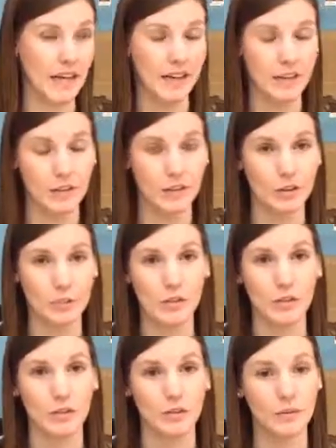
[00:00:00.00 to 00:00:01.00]
a guided group
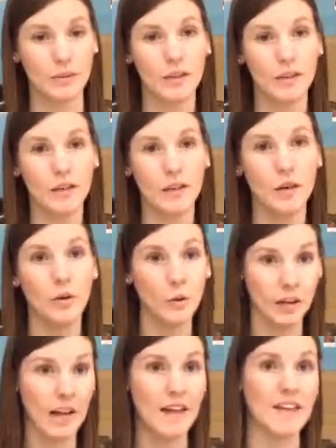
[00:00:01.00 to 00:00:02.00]
to
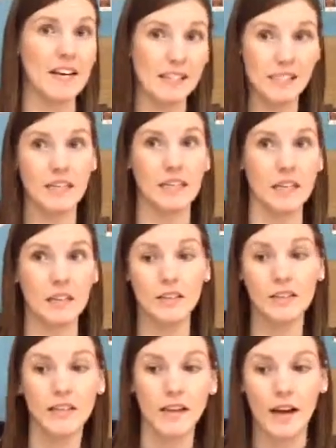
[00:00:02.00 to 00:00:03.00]
work on that skill.